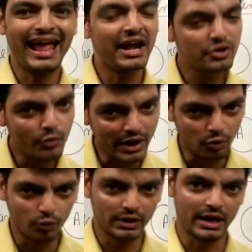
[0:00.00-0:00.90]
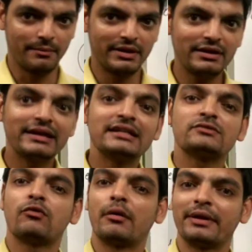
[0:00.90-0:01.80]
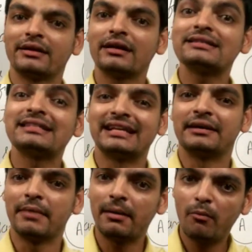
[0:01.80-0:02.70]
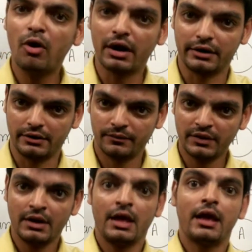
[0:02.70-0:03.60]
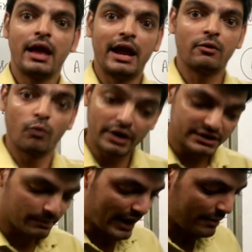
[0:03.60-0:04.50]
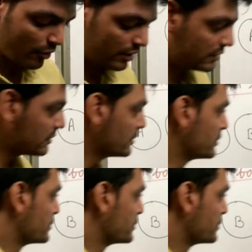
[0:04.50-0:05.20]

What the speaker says: end-to-end overlapping, it is forming a sigma bond. And what is pi bond?